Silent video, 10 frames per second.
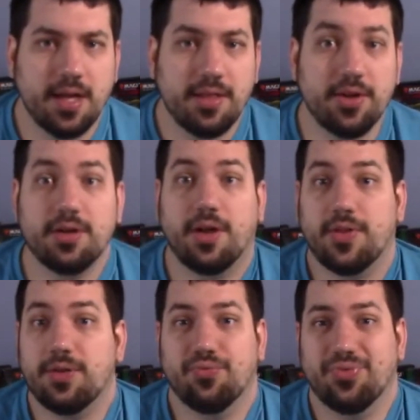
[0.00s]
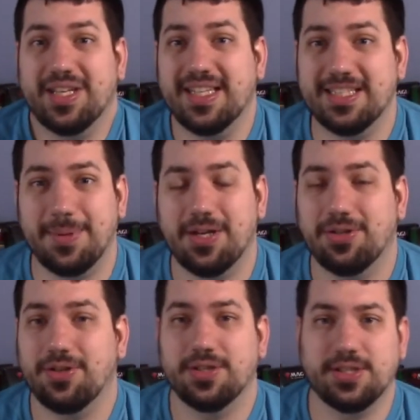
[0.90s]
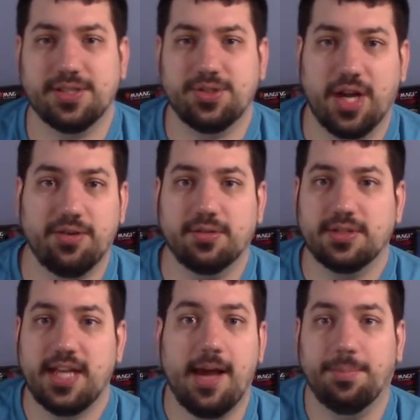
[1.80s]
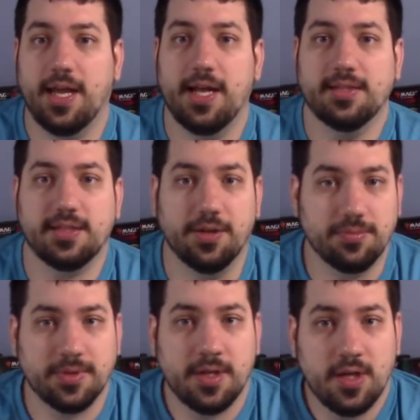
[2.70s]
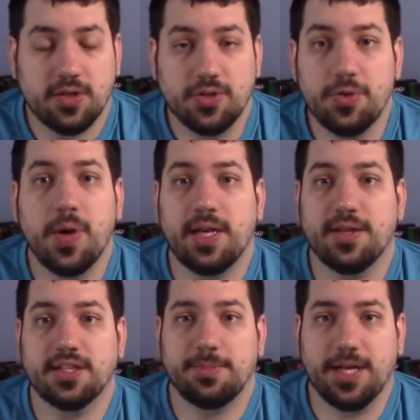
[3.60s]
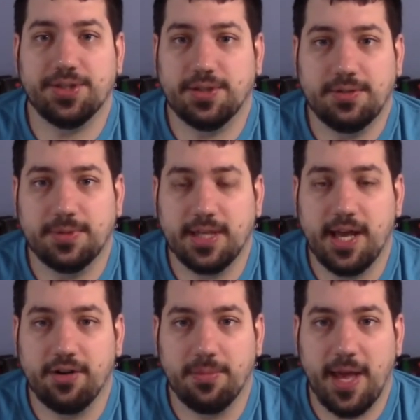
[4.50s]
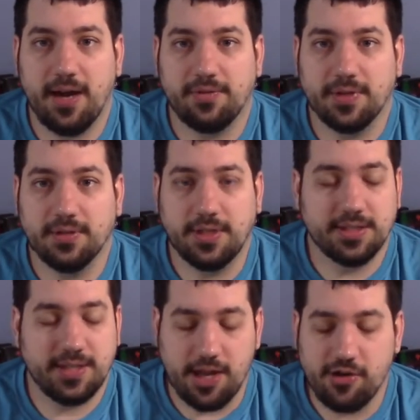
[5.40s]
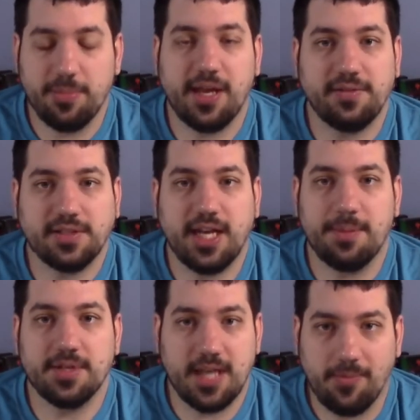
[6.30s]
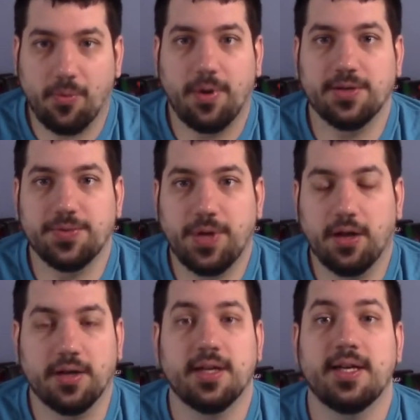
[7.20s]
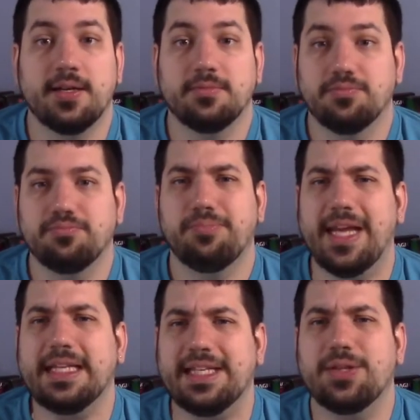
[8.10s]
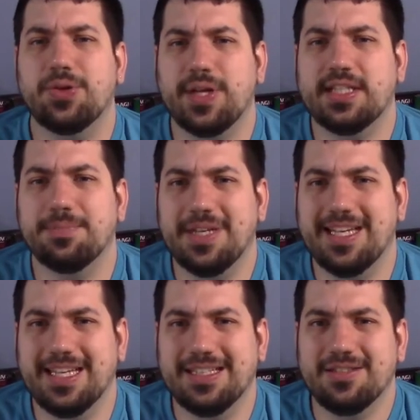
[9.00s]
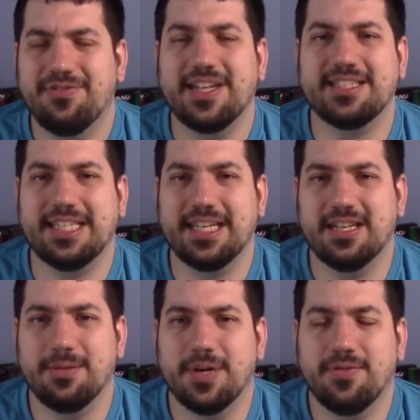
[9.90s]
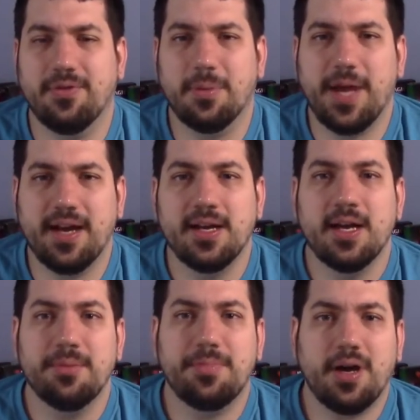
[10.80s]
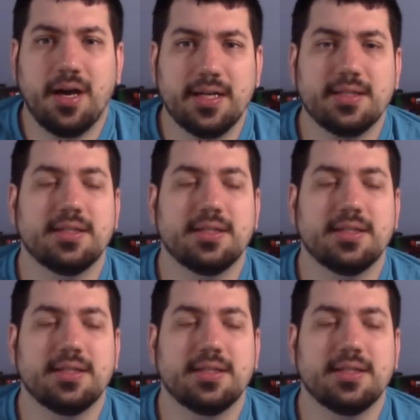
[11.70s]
they're nothing really special. They're just general tap lands. They don't do anything special when they enter the battlefield. They just enter the battlefield tapped and tap for one or two color. Mainly looking to be fixing in a limited format, but